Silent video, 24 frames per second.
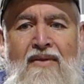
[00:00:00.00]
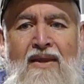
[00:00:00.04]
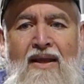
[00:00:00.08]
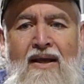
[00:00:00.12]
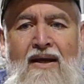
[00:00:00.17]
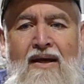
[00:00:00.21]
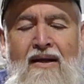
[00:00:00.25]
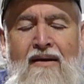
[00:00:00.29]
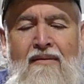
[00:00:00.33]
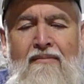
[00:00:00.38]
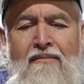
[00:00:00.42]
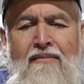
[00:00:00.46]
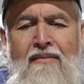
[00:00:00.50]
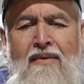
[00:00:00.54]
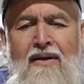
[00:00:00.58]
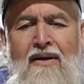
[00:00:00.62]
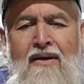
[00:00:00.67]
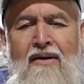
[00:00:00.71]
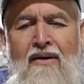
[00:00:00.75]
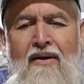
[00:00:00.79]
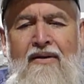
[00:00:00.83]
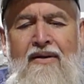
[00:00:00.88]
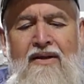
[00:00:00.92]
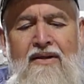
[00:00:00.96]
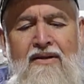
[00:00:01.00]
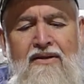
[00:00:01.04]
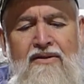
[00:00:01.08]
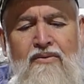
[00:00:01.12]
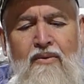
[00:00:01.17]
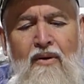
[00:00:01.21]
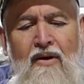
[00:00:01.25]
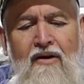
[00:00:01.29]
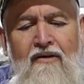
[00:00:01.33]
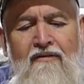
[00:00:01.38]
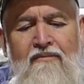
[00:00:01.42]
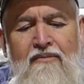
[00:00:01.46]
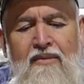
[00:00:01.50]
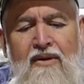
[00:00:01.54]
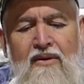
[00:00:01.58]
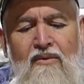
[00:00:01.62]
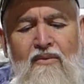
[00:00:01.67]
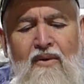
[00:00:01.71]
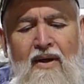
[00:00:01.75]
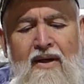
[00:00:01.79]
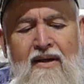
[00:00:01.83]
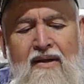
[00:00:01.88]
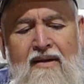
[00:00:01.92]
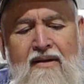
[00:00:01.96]
I think the 12mm
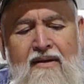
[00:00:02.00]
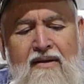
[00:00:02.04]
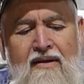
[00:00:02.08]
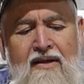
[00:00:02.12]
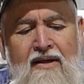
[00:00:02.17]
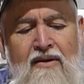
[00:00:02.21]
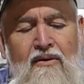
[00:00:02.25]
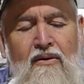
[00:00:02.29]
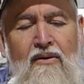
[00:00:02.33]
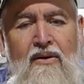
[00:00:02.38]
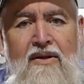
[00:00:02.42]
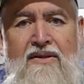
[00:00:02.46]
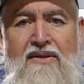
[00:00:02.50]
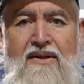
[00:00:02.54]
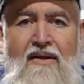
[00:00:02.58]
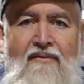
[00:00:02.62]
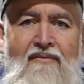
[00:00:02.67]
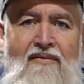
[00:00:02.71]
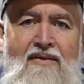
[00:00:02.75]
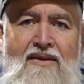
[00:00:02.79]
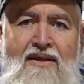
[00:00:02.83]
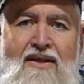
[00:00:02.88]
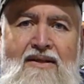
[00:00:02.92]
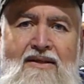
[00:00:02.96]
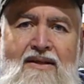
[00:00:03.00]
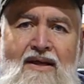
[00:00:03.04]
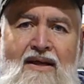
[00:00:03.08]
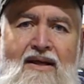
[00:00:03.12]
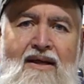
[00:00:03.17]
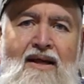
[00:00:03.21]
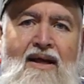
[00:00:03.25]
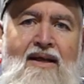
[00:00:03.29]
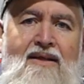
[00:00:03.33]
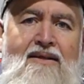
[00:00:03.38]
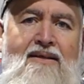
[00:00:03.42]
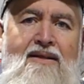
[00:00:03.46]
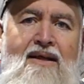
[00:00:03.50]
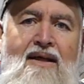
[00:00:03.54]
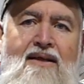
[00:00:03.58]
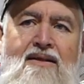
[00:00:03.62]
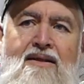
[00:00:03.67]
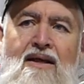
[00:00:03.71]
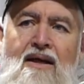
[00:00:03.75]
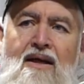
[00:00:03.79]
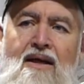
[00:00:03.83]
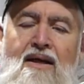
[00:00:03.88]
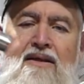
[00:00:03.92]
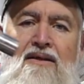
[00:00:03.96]
one did all the 7/16 head studs.
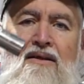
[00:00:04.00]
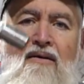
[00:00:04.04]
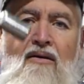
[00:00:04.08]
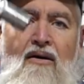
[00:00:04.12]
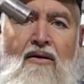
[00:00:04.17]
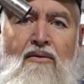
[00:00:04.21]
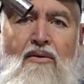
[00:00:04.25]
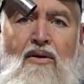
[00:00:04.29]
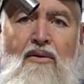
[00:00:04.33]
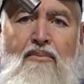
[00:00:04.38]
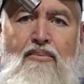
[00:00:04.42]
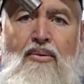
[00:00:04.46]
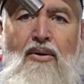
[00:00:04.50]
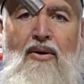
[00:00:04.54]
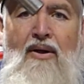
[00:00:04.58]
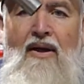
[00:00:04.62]
So I will put